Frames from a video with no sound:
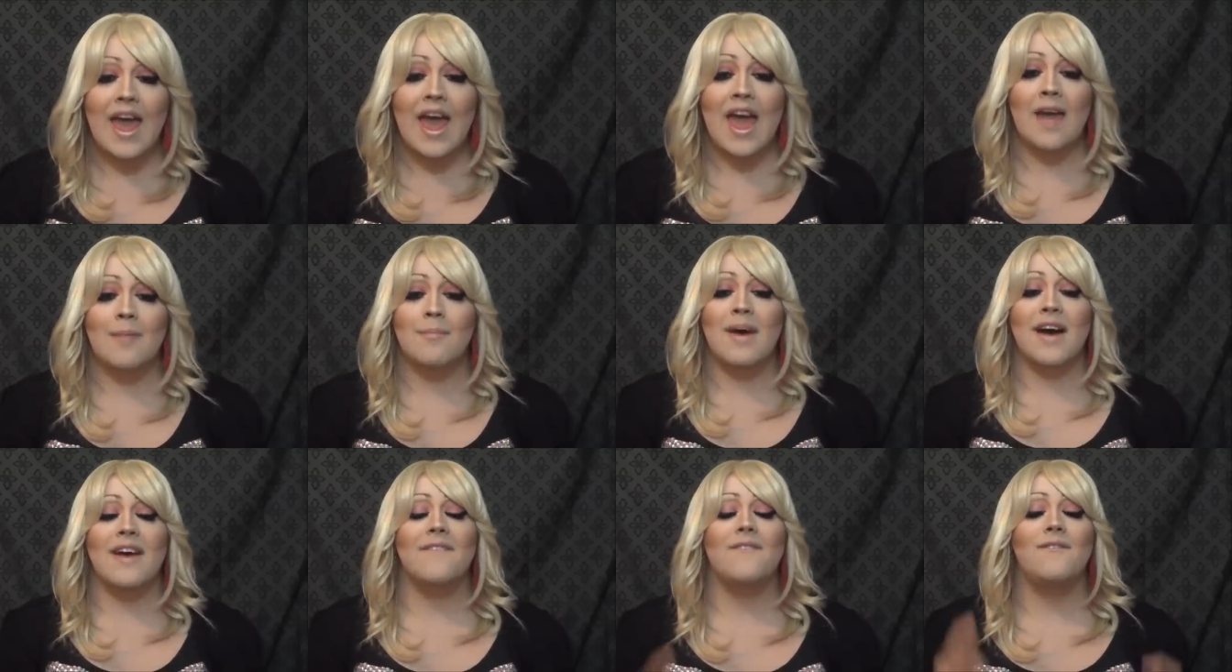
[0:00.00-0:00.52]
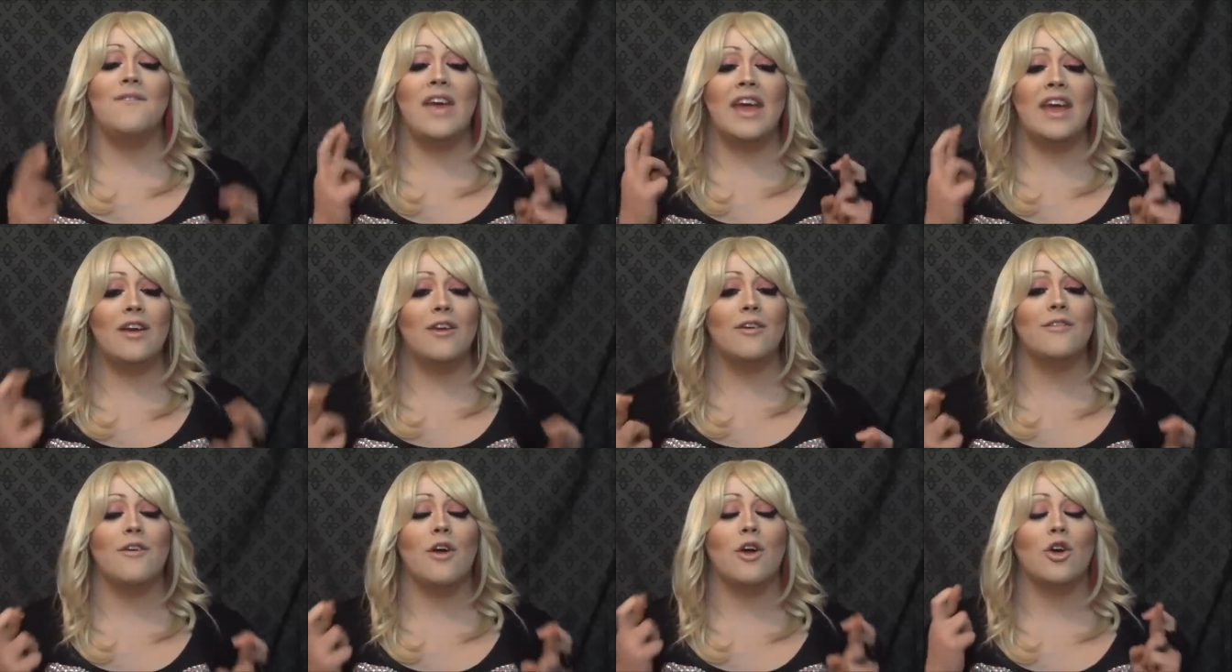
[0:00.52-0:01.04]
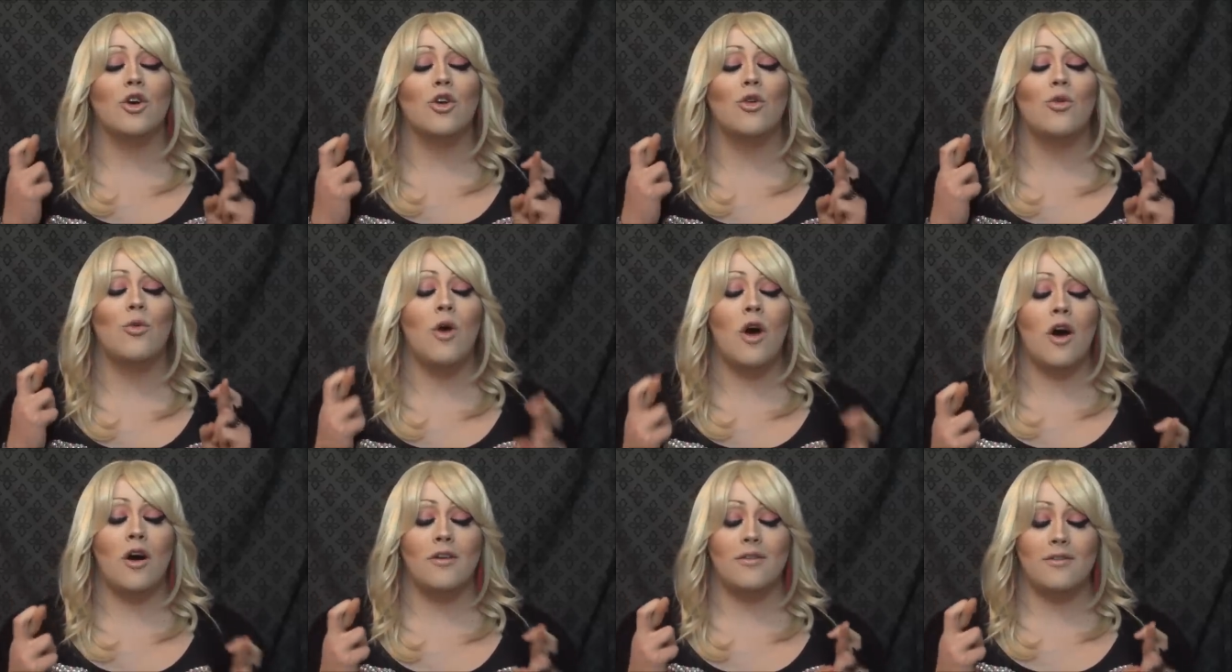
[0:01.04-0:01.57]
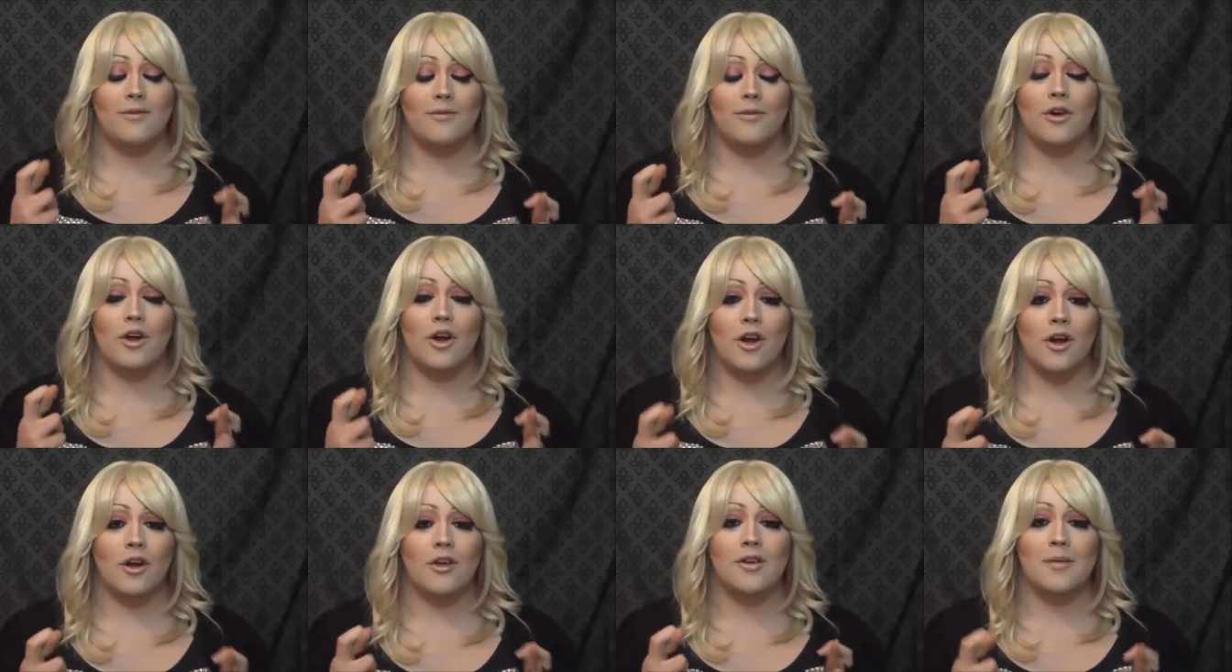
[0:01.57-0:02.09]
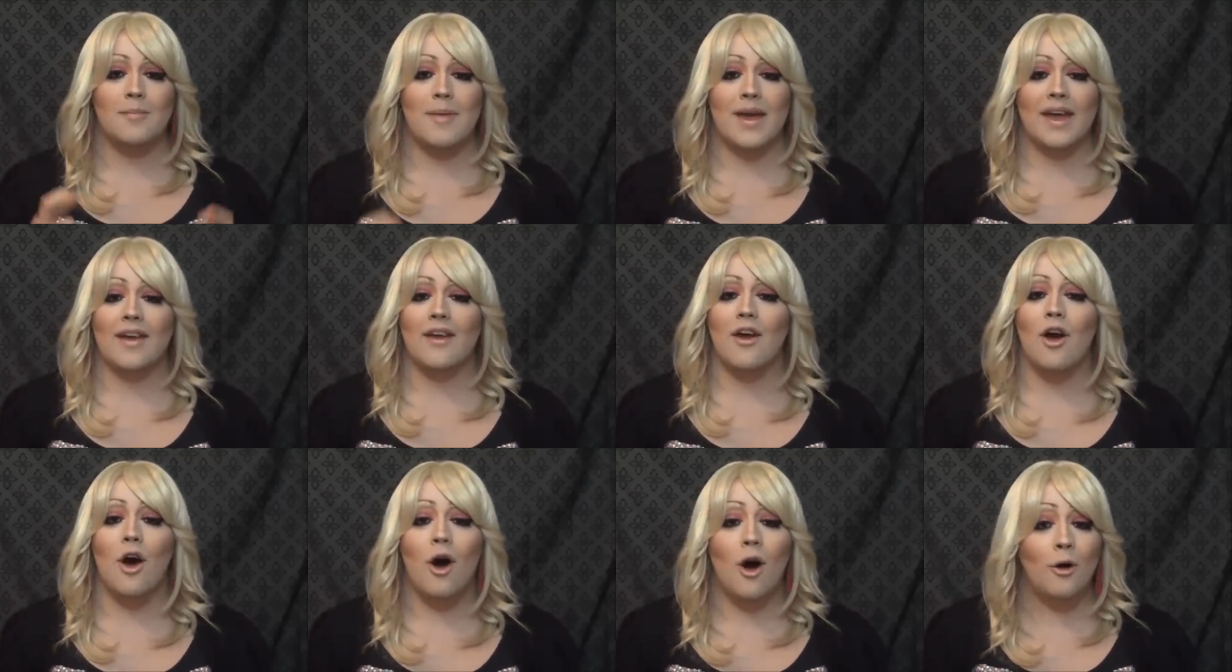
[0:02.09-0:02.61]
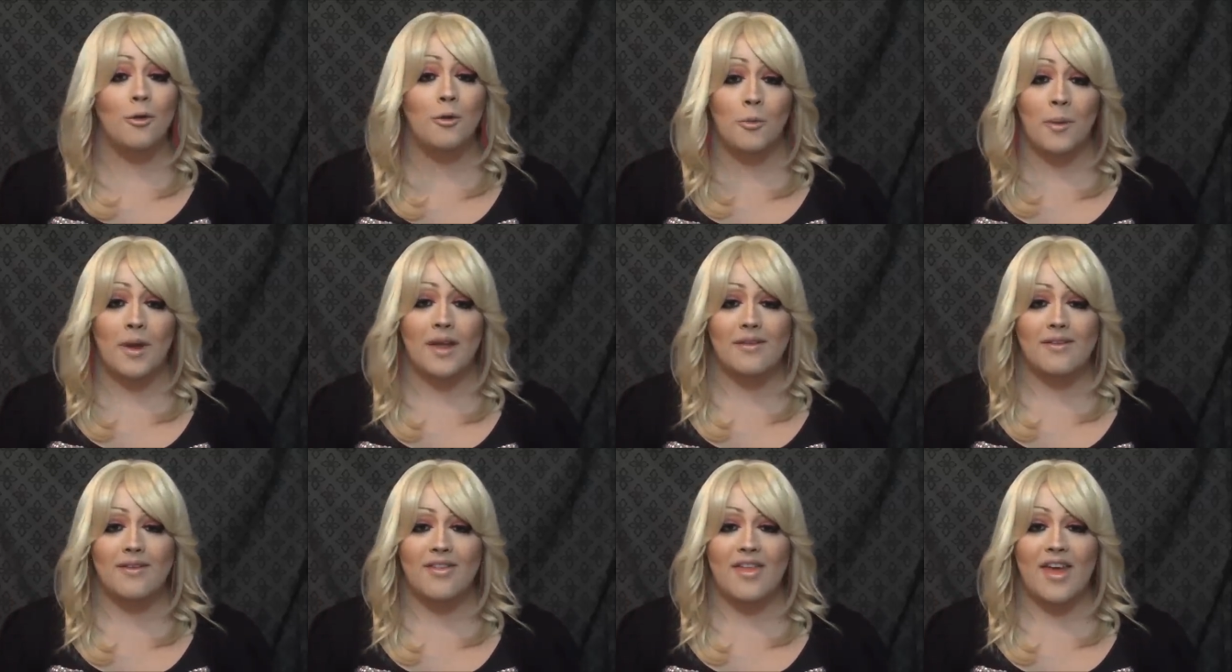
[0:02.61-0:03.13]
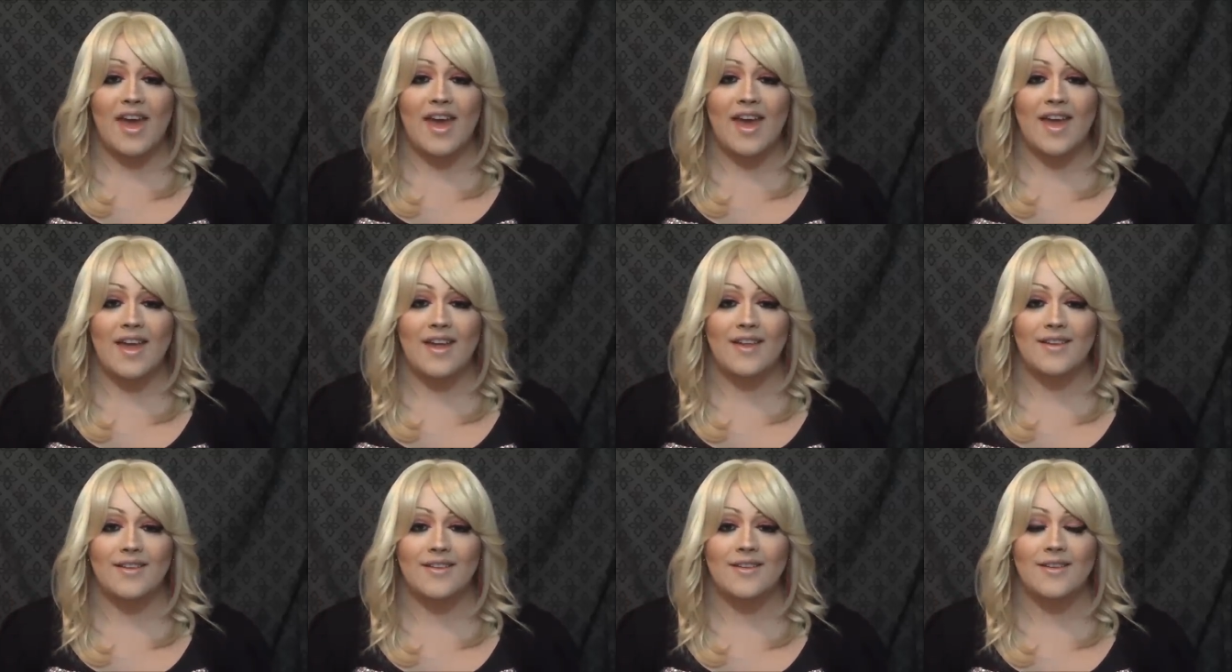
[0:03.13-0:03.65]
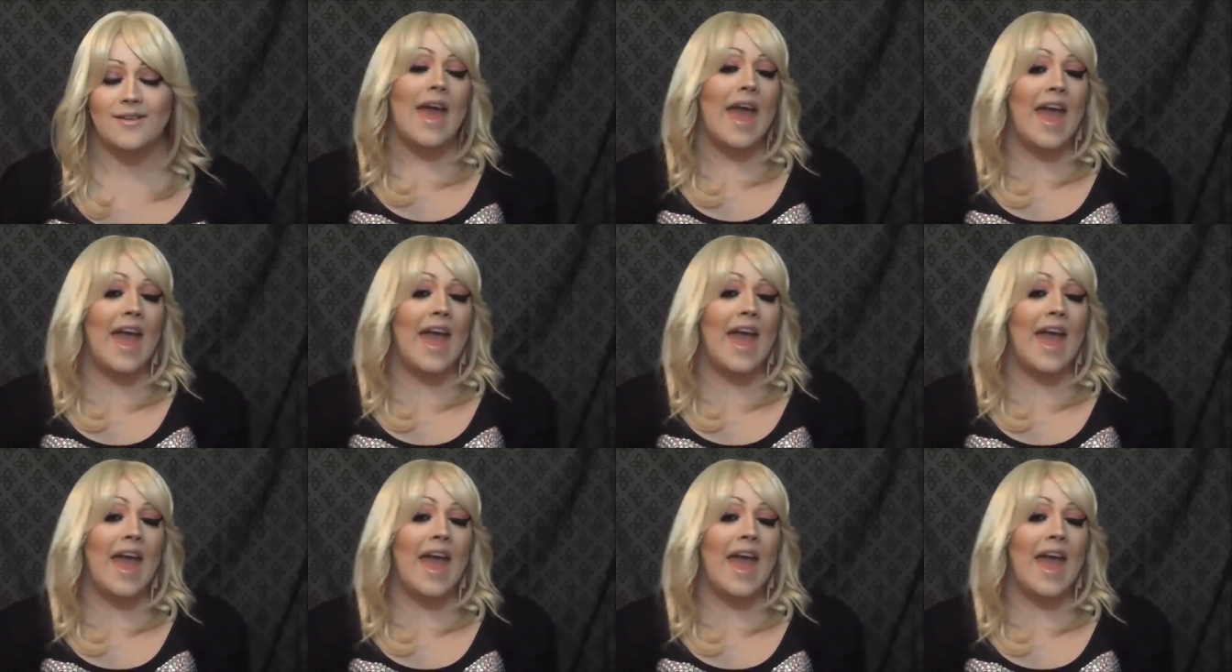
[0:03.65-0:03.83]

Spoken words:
And my fingers are crossed for her to make it all the way to the end.